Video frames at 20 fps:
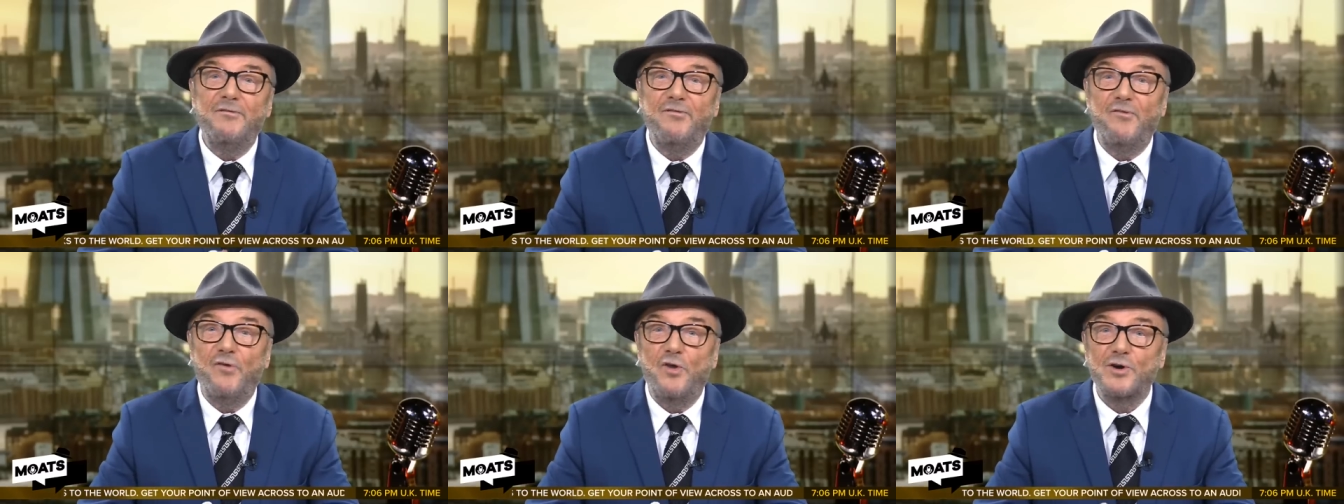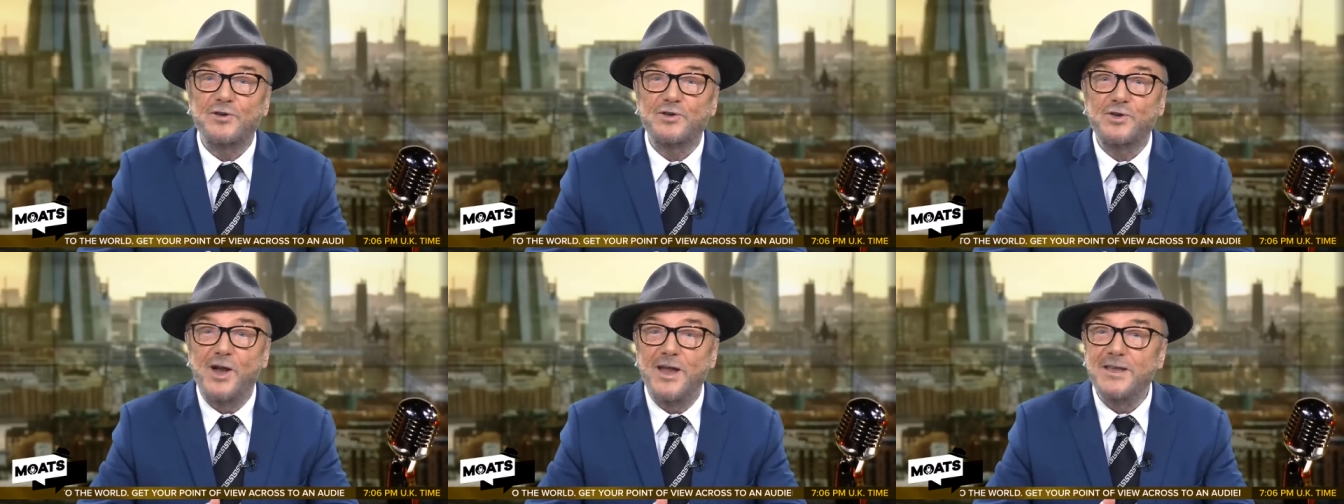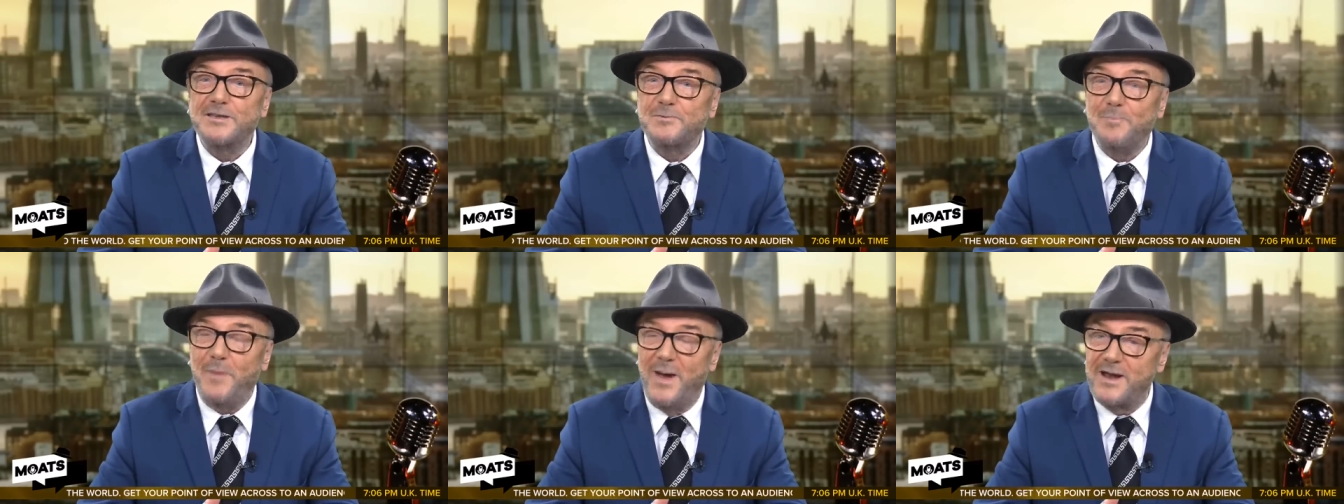for
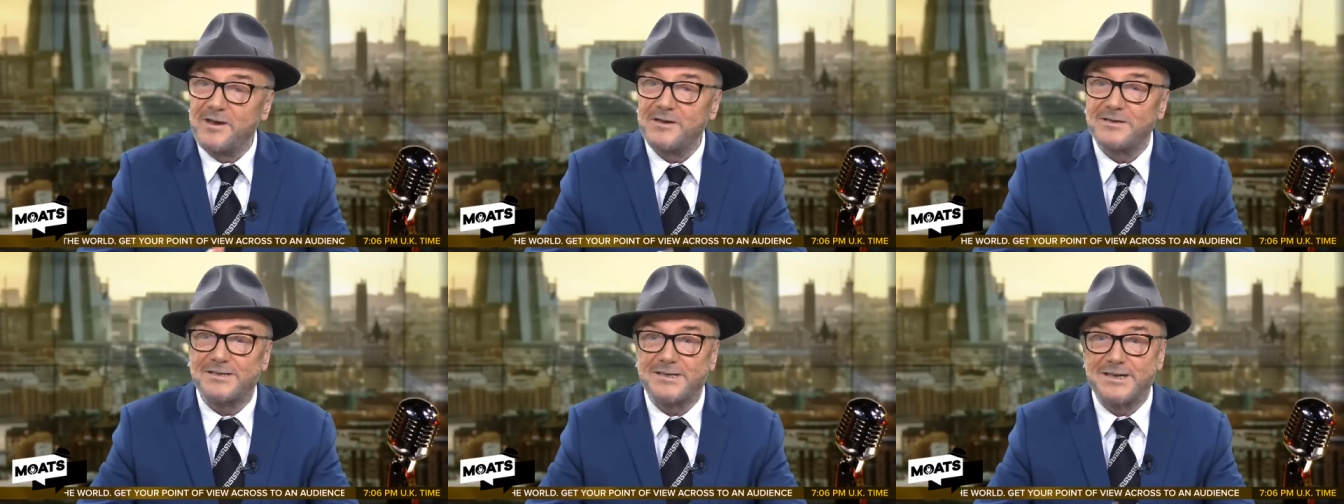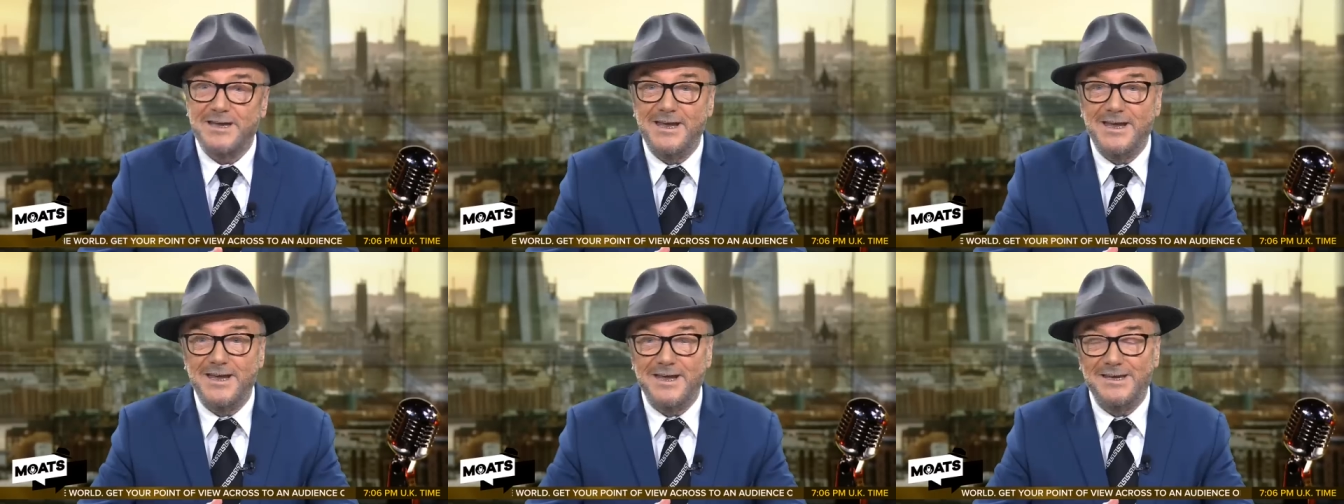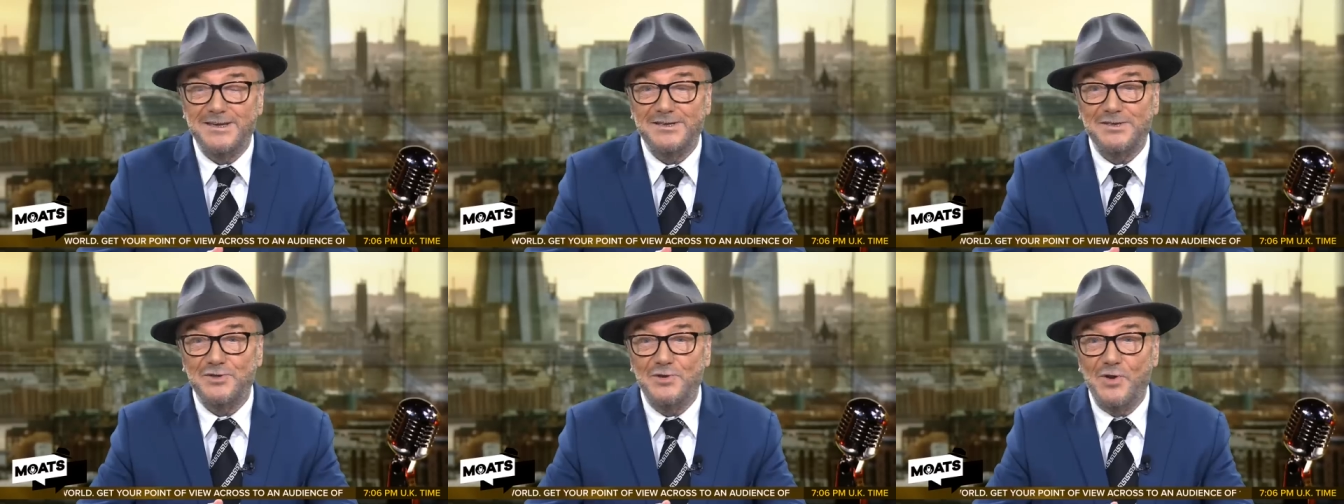transparency
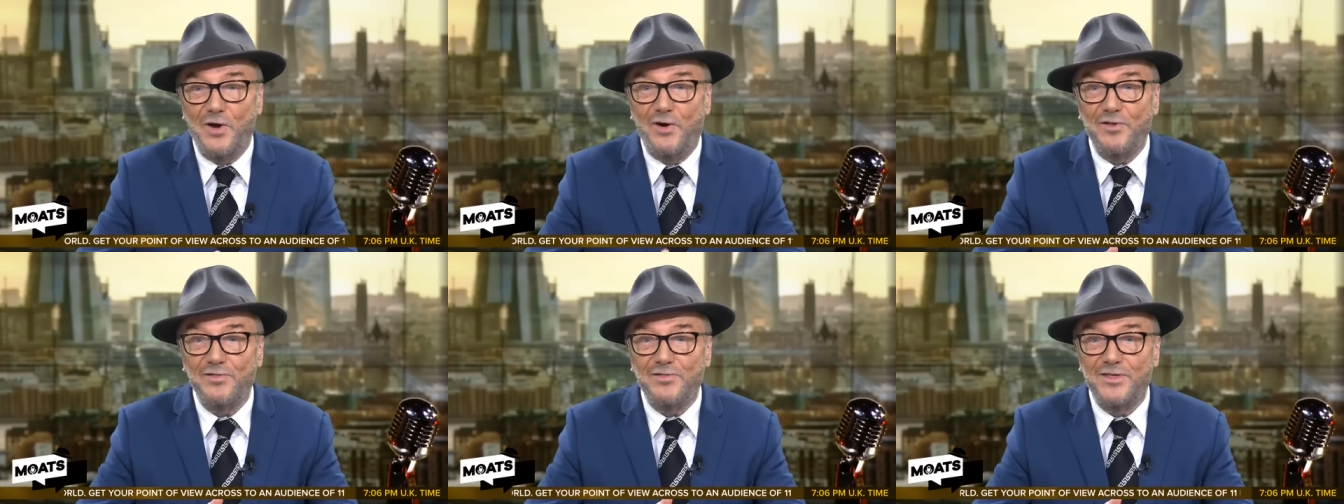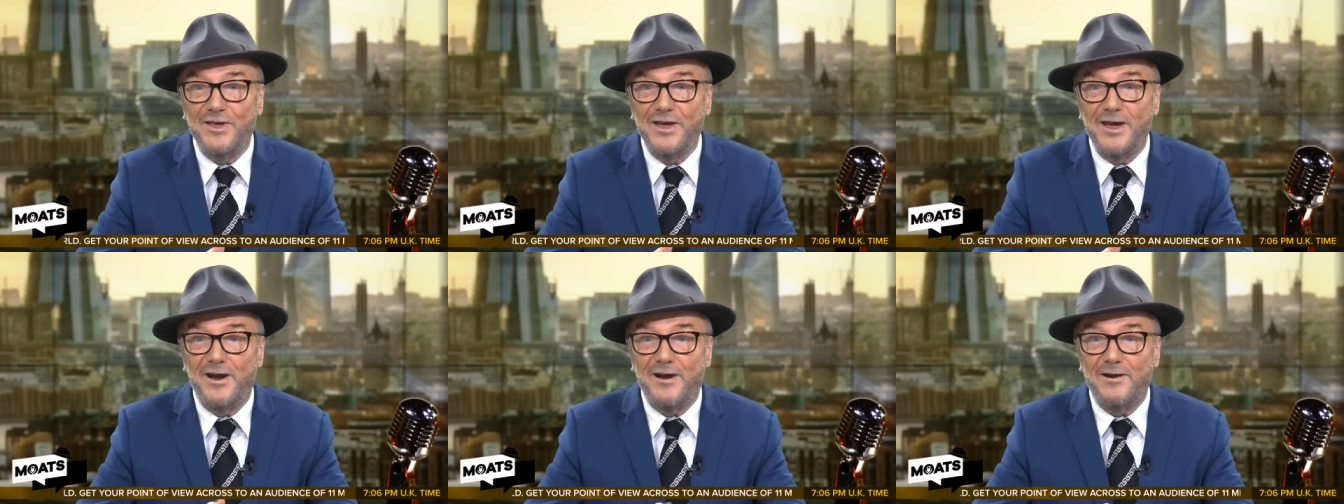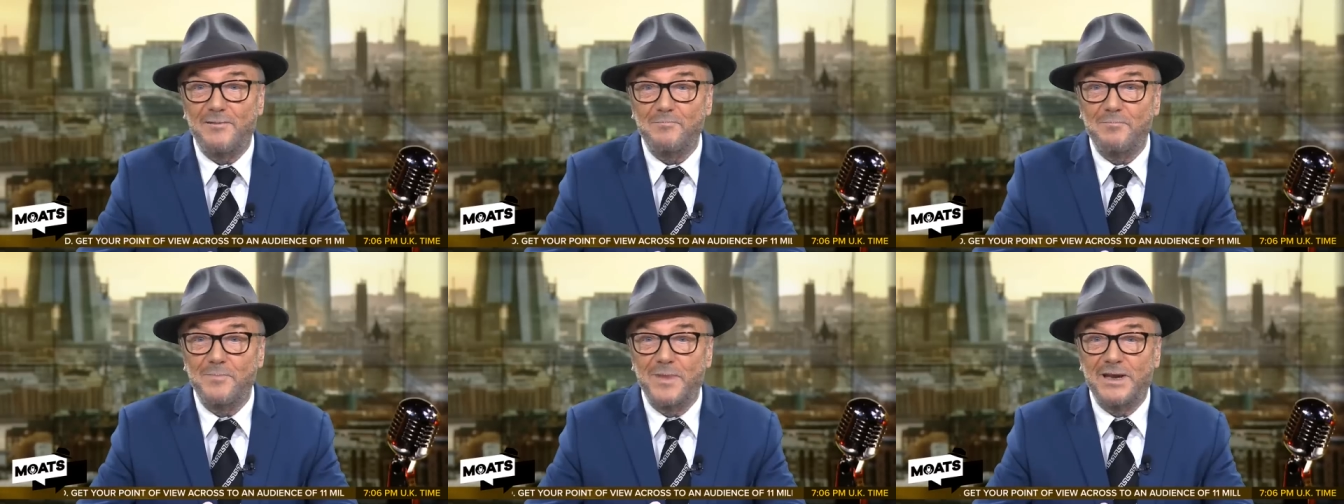is not
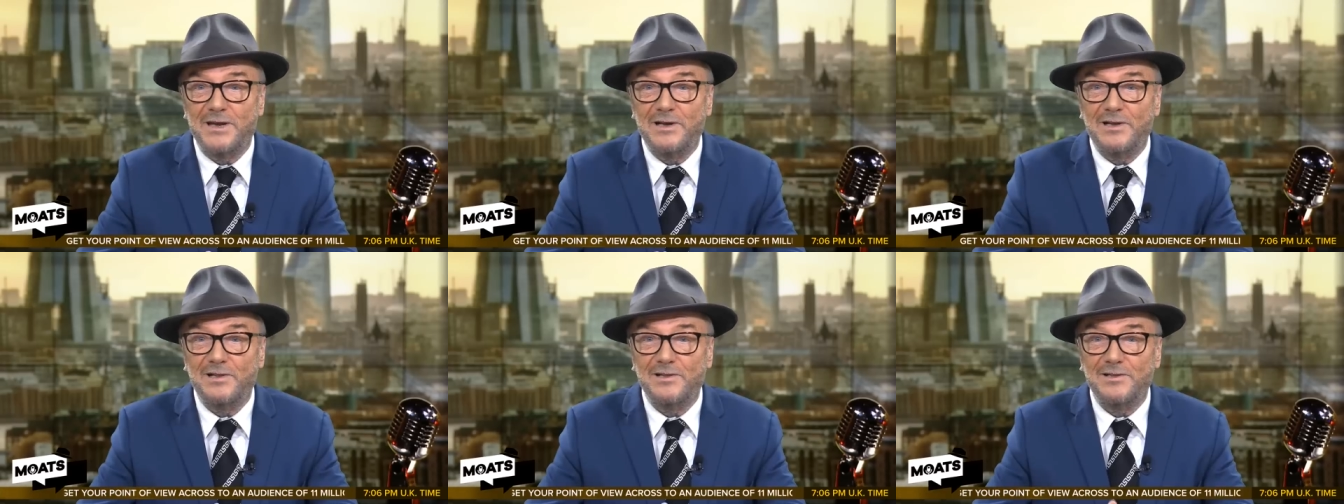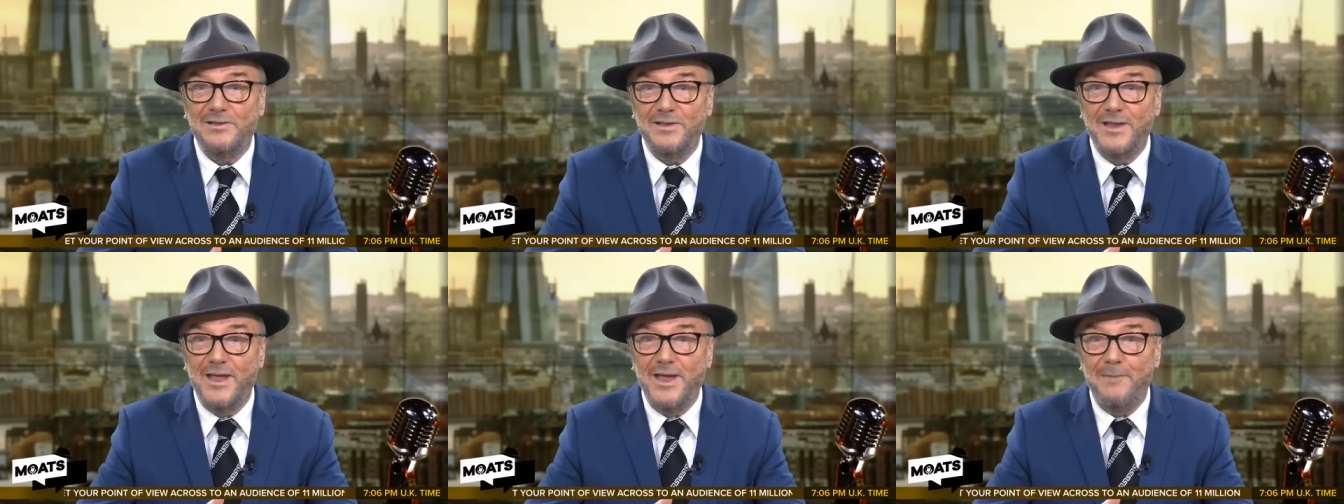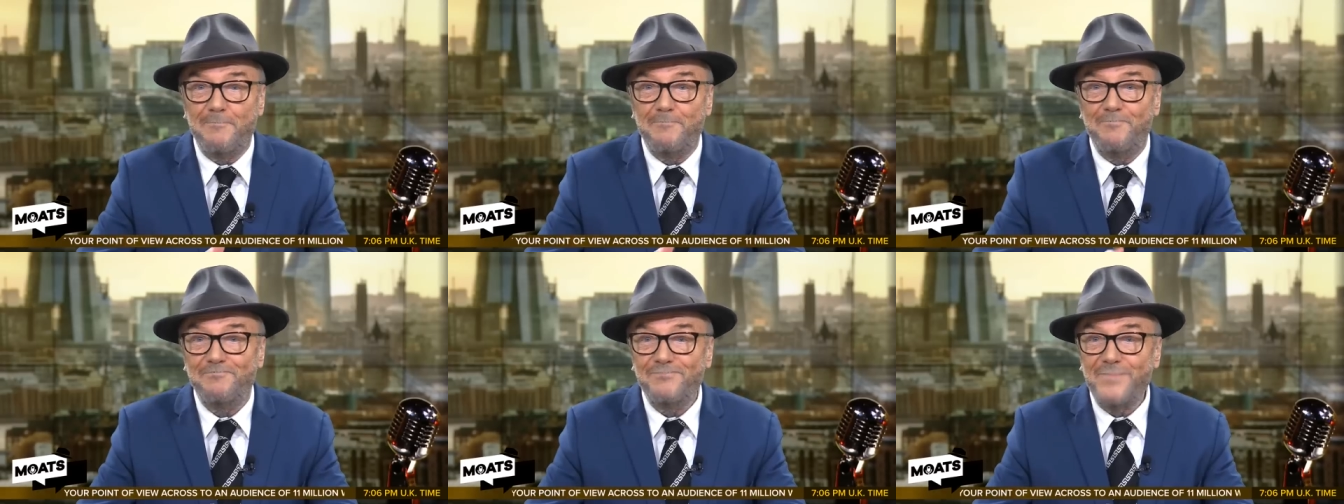their middle
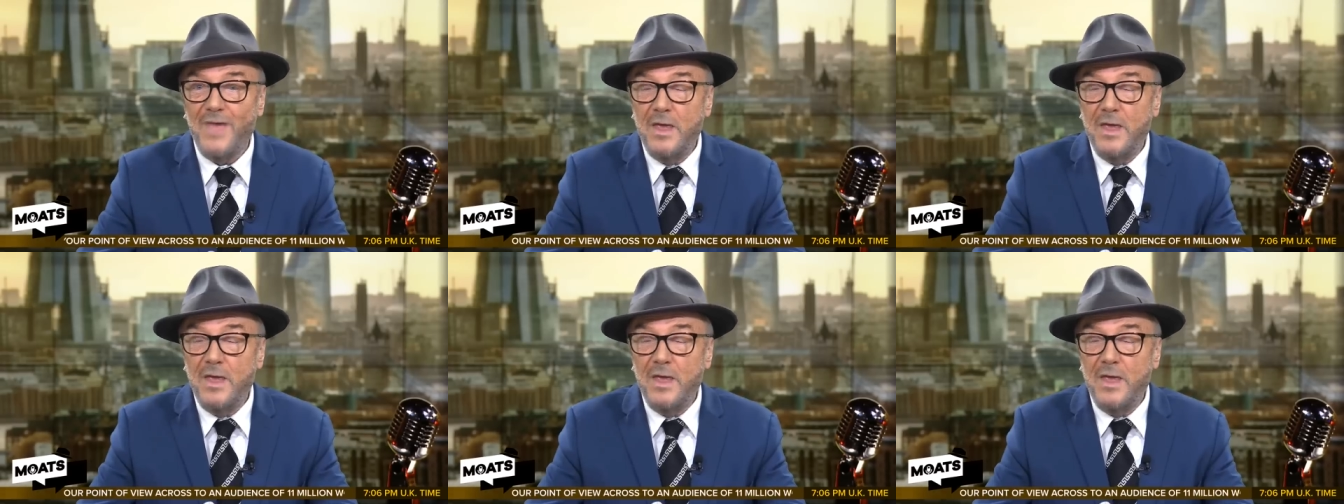name.